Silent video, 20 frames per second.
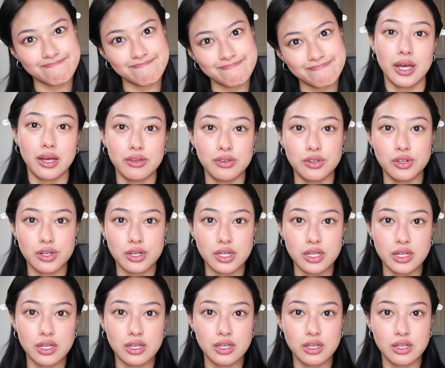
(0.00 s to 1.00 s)
Yeah, you're
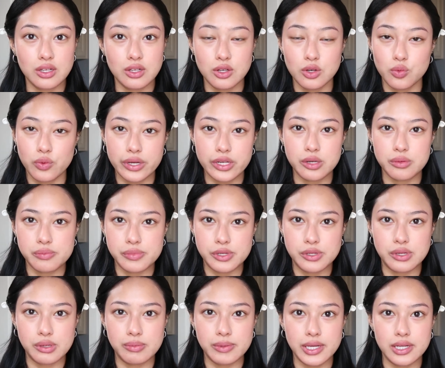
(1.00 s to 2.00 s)
gonna wet your
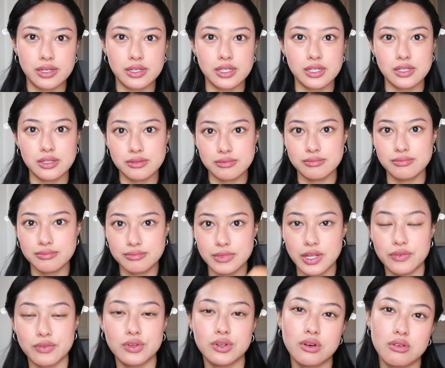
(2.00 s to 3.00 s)
beauty blender.
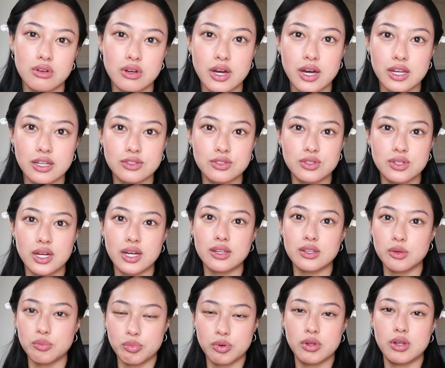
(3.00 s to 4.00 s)
If you don't know how to do that,
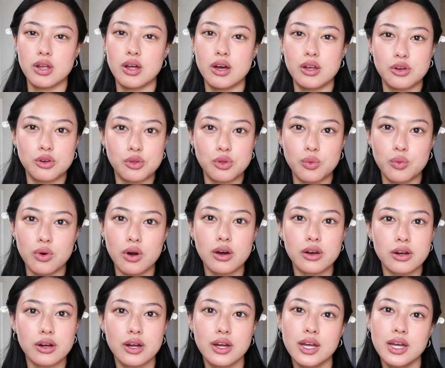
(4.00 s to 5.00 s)
you put it under the
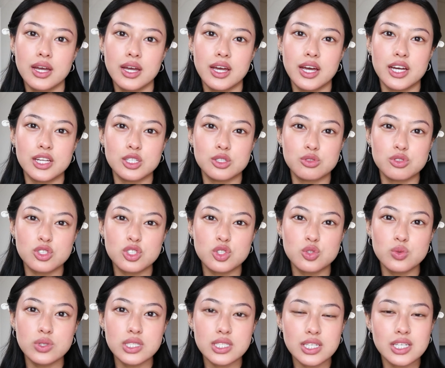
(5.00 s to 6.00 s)
water and you
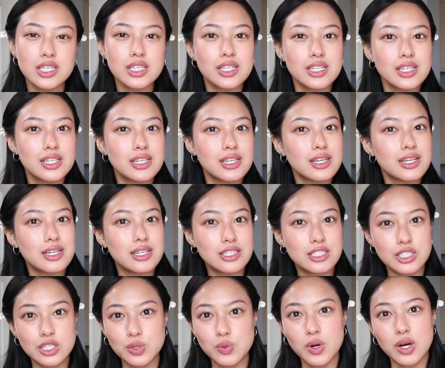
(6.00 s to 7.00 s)
squeeze it
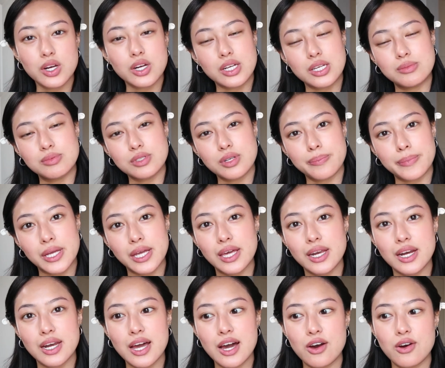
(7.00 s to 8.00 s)
until water keeps coming
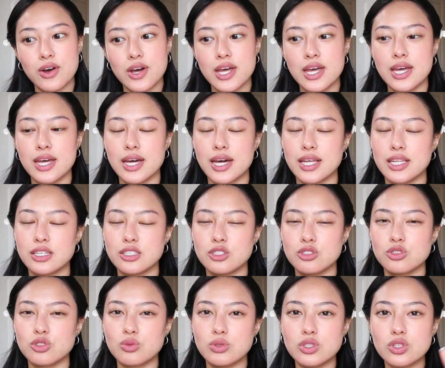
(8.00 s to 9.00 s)
in and out, and then
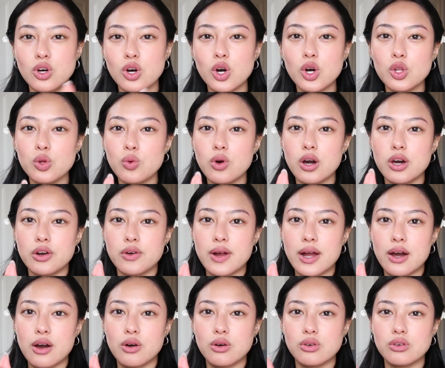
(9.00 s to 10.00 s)
you squeeze all the water
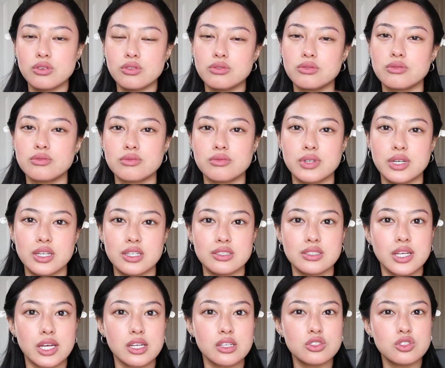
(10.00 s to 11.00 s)
out, and
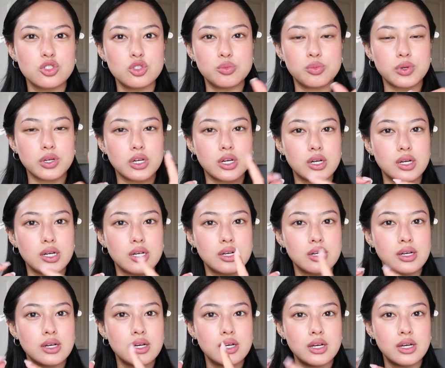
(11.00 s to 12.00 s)
it's like super
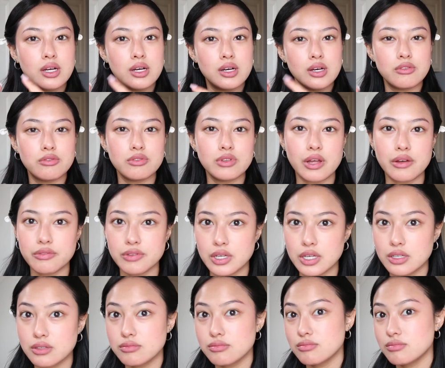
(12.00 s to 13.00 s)
fluffy.